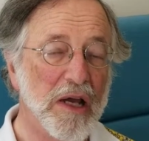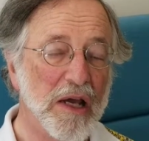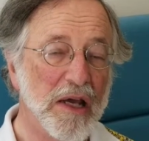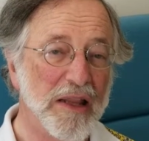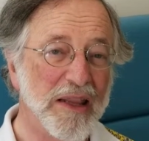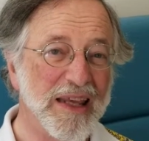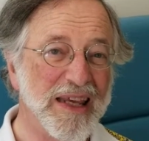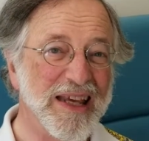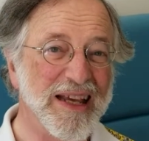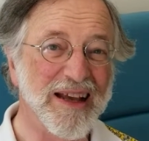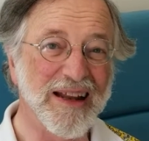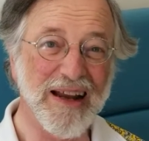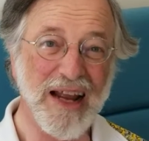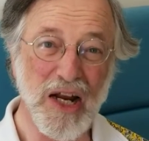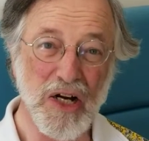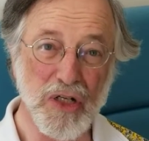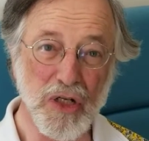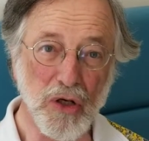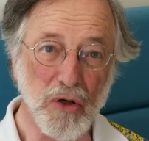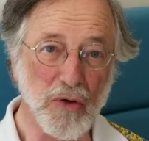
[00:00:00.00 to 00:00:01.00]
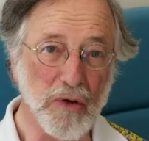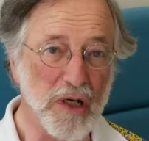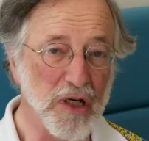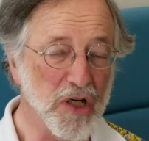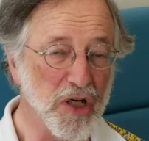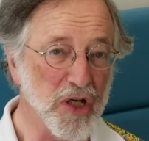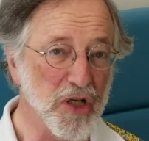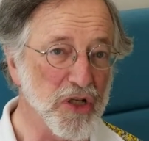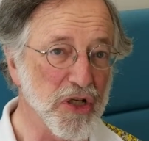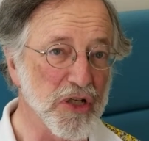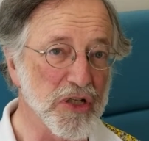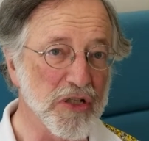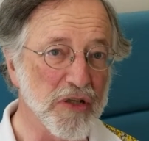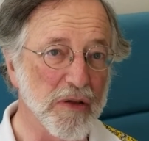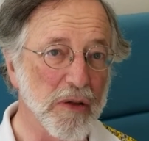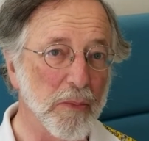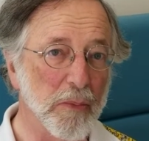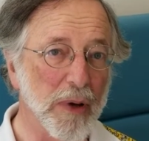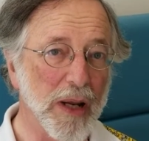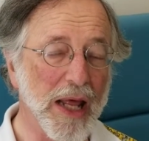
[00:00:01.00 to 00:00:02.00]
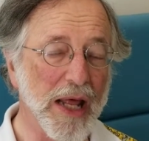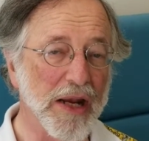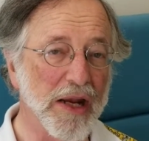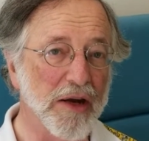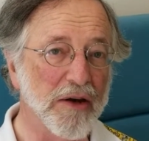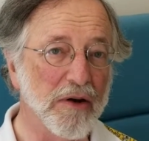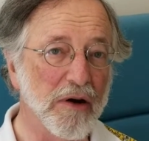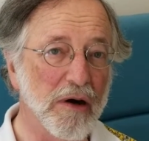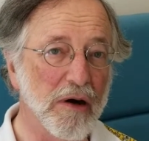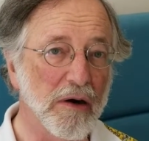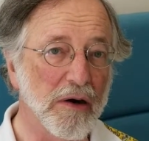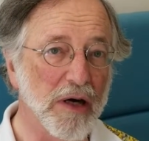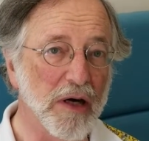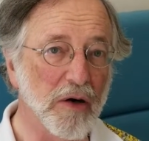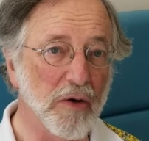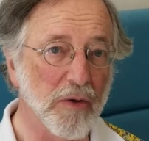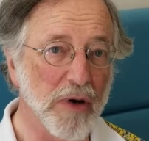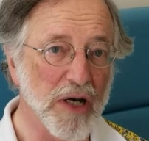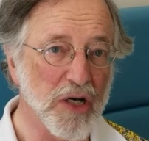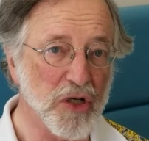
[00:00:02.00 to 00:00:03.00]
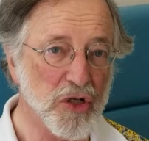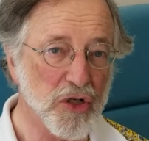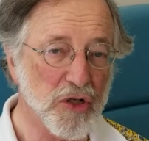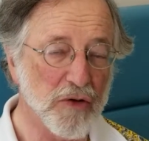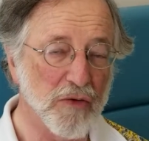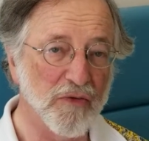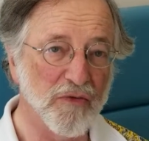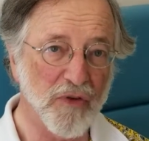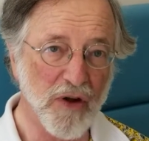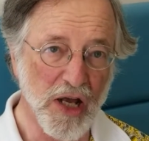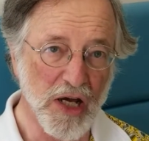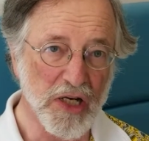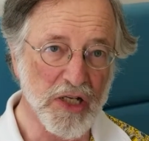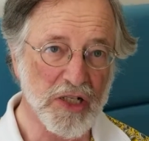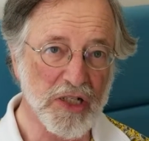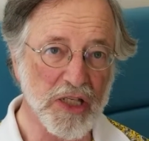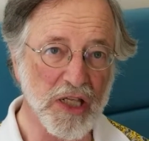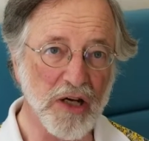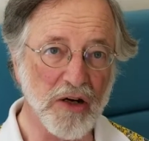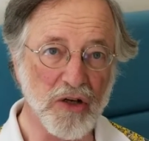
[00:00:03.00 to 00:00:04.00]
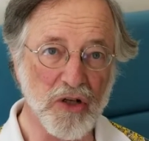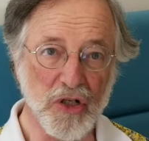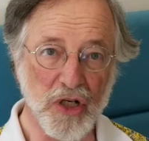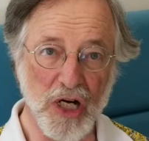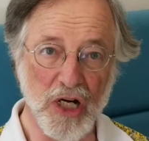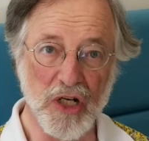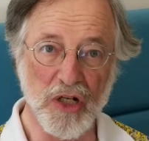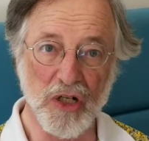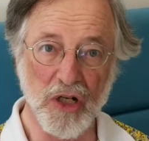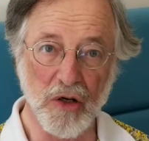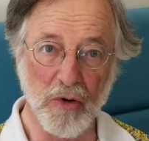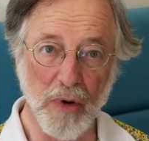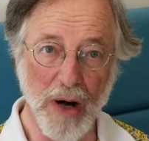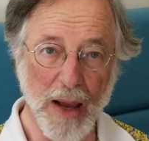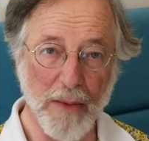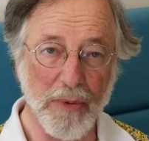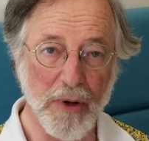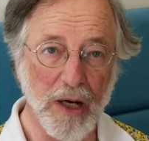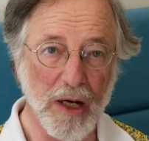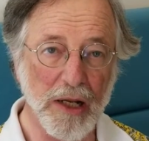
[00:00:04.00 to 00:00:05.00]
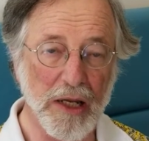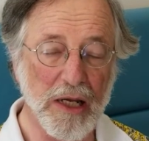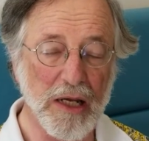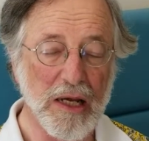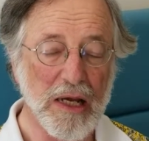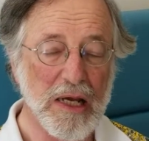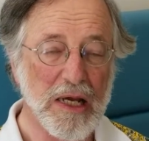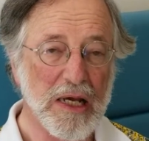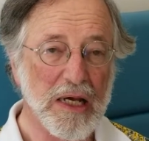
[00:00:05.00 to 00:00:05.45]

ecological conditions of the planet are in great flux. They are changing rapidly.